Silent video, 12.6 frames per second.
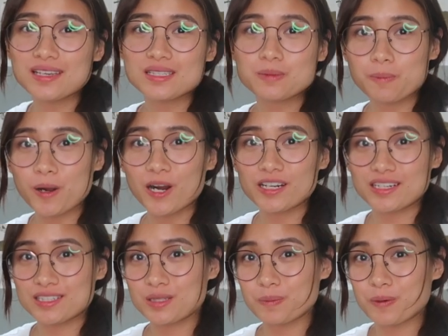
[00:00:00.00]
this
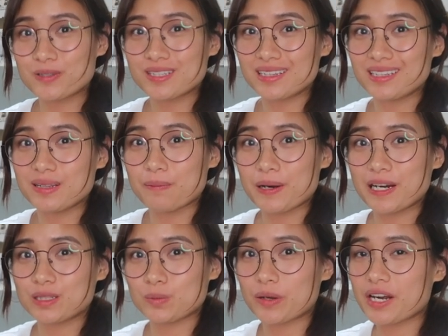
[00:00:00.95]
part is supposed to be the
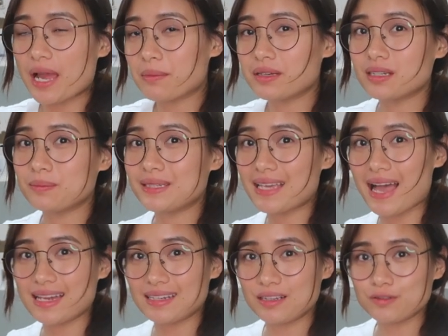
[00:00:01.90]
part where I'm gonna be
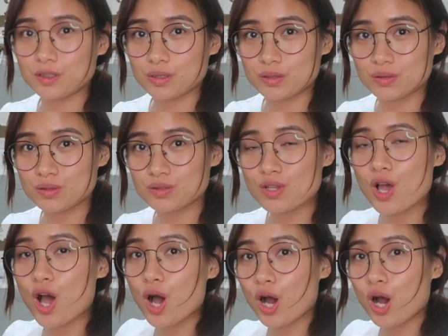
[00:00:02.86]
adding photos